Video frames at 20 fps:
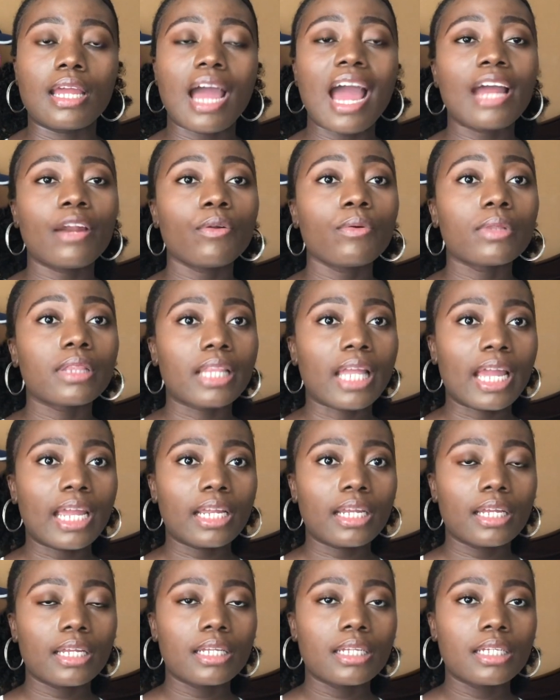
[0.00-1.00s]
don't
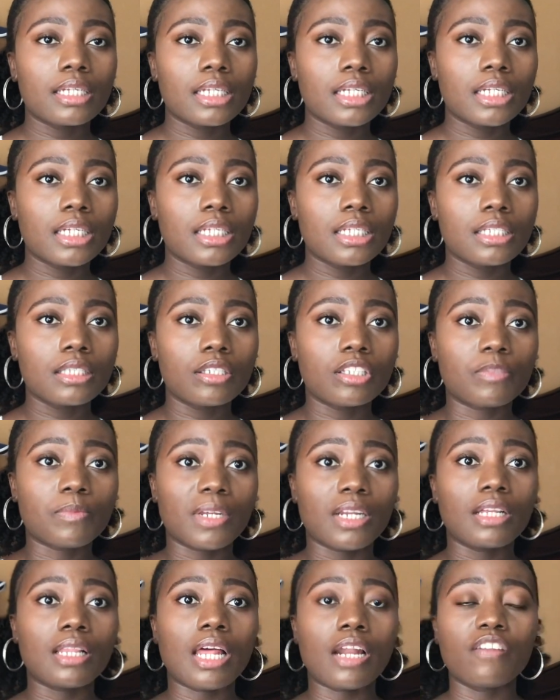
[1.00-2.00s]
like to
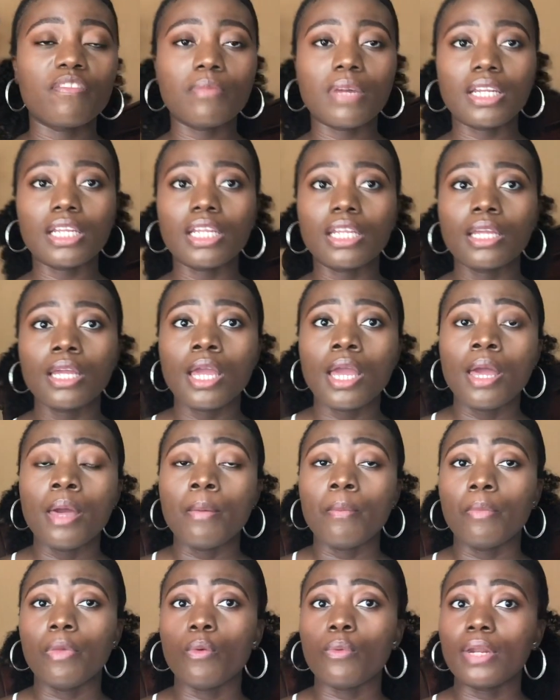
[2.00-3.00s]
spend a lot of money,
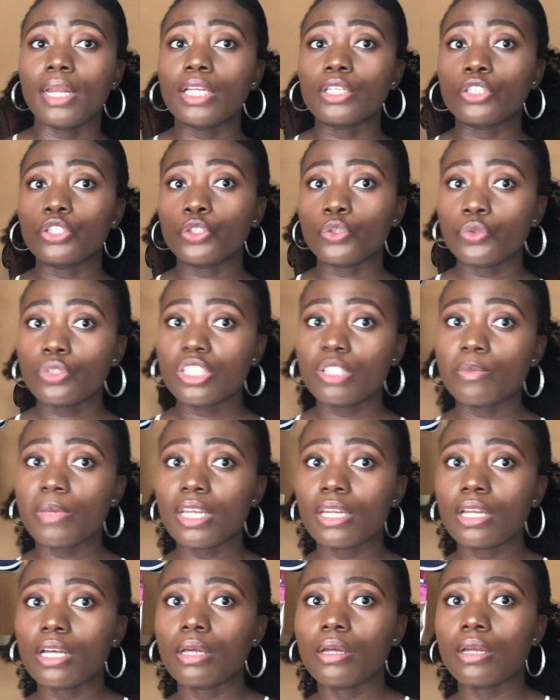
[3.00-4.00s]
but when I do
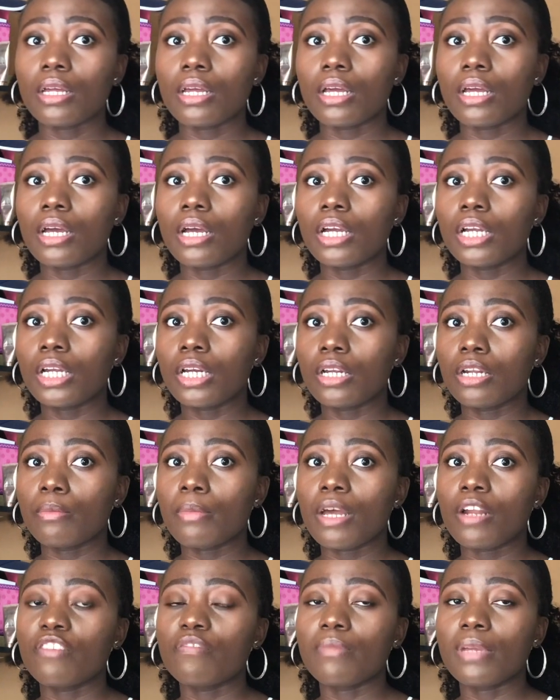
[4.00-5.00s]
spend a good
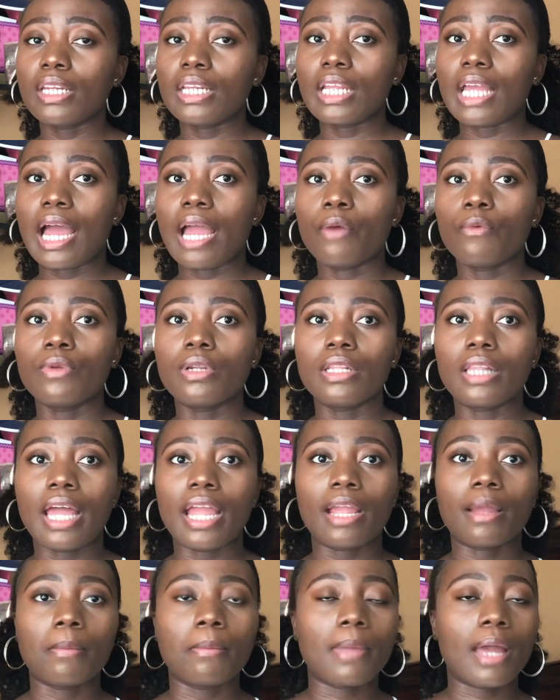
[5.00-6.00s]
amount of money, I would
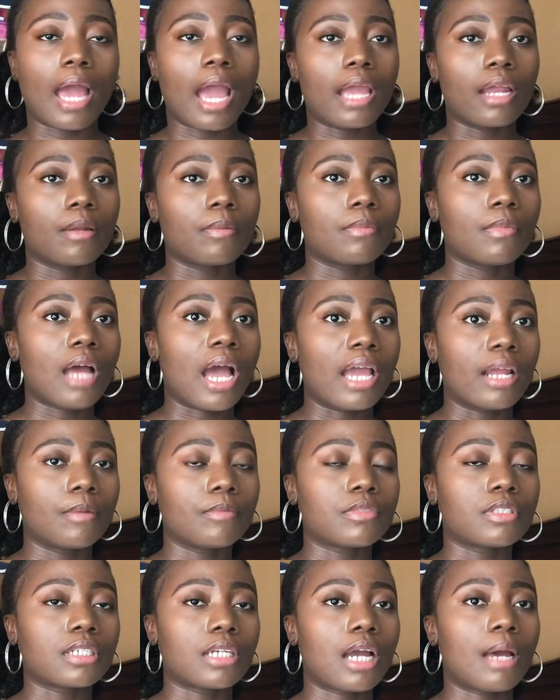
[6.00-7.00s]
like my
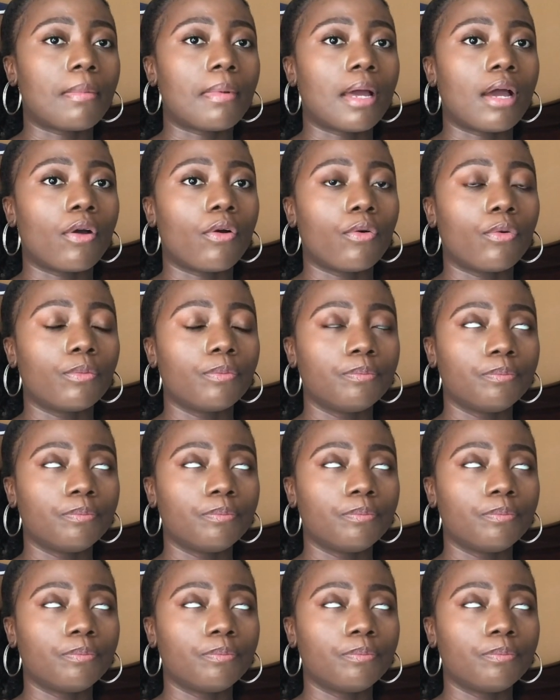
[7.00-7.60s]
items to come out